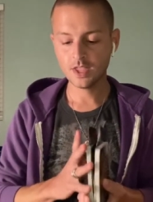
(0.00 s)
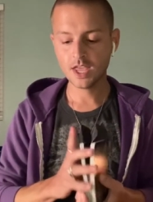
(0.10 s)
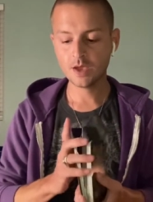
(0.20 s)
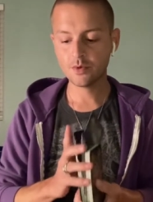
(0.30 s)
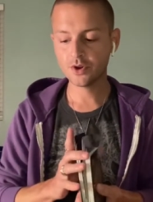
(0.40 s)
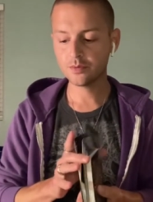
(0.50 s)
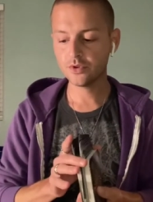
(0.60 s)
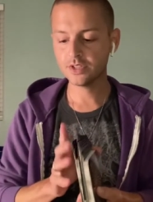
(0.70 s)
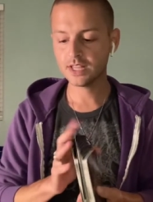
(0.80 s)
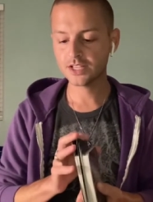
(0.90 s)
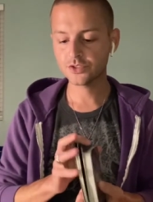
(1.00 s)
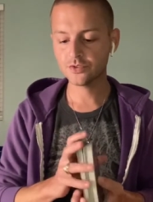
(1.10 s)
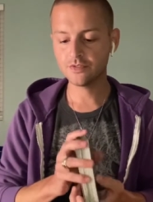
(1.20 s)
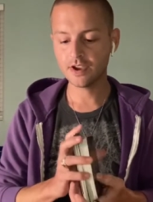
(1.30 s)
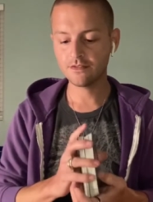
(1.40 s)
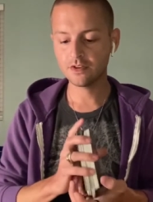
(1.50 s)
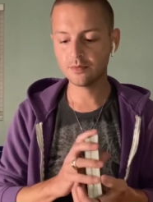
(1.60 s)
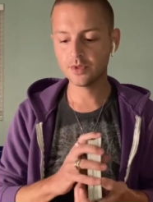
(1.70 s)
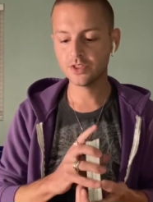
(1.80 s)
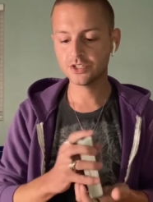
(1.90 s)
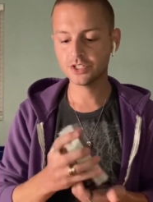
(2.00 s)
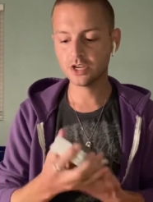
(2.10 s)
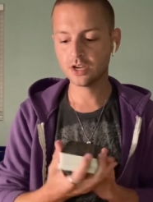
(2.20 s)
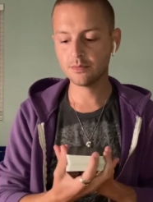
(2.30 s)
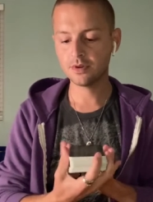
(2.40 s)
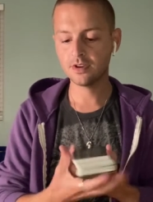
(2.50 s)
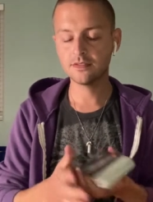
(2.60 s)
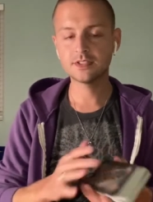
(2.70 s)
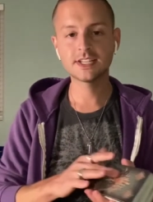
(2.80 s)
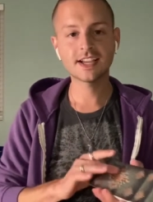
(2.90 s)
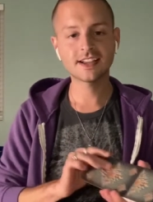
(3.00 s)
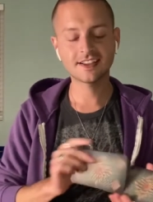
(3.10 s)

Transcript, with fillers: And we're going to pull the last three right from the top of the deck.